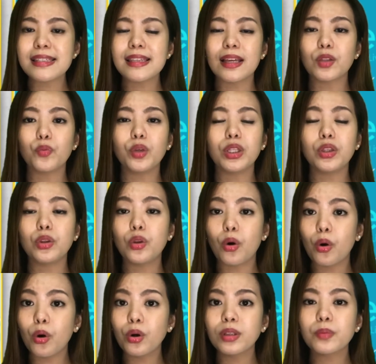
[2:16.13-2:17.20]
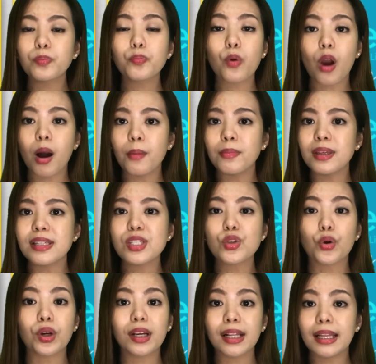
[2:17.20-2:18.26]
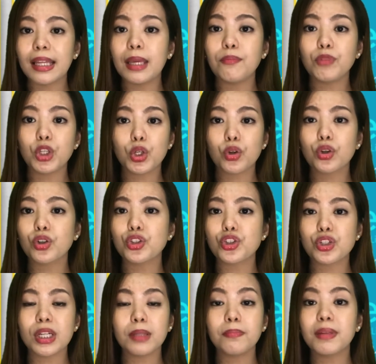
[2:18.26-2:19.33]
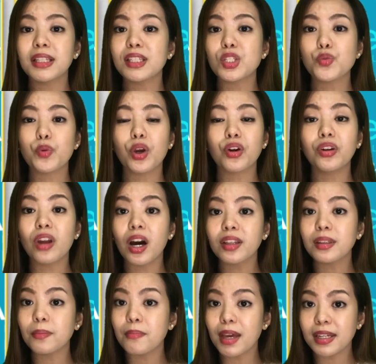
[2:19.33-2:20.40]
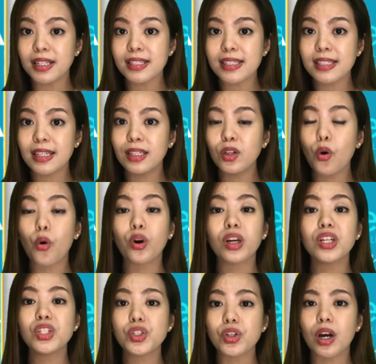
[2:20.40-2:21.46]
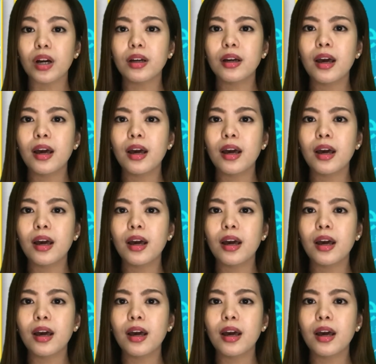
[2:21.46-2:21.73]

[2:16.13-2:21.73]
that we don't promise or claim cure or treatment, as we are not a medicine or a drug.